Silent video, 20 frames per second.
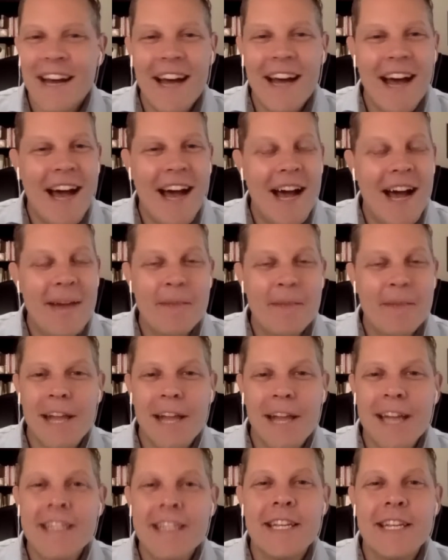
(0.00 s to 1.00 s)
I'm
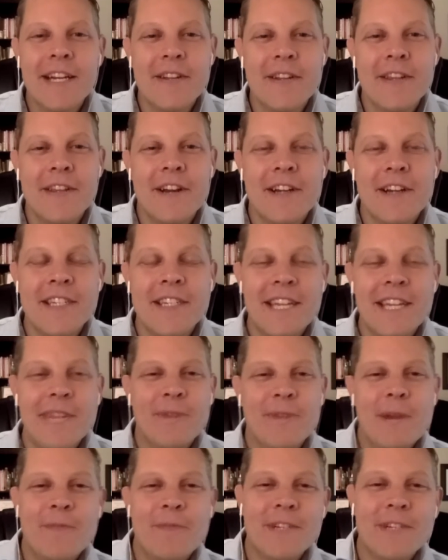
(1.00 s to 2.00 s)
glad to hear that our team
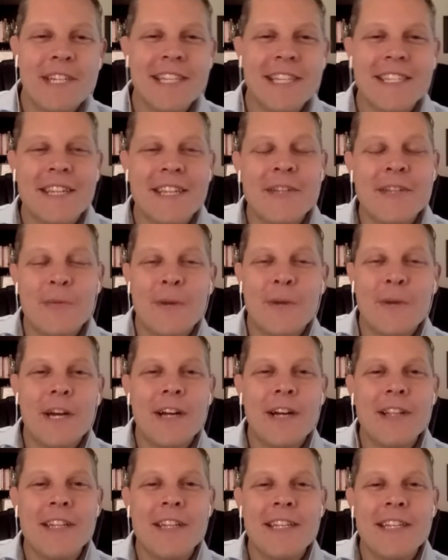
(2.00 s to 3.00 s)
represents us
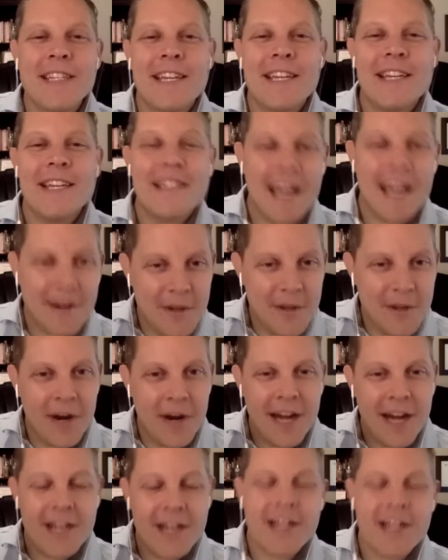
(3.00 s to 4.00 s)
well, and uh, now you and
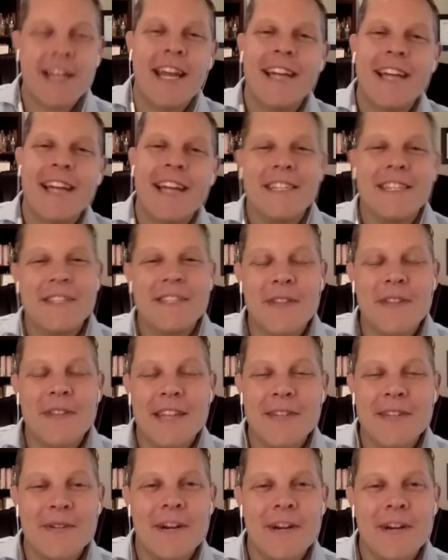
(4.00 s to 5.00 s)
I are connected. So
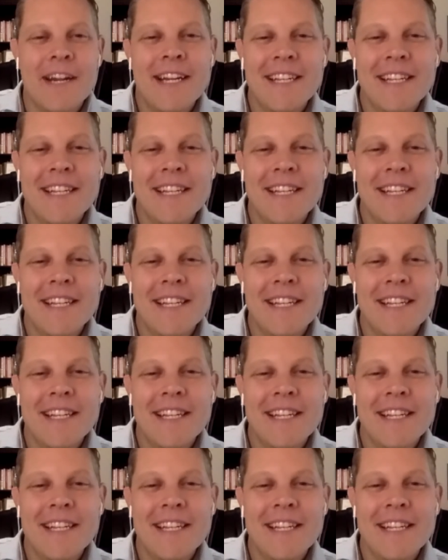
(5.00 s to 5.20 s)
that's great.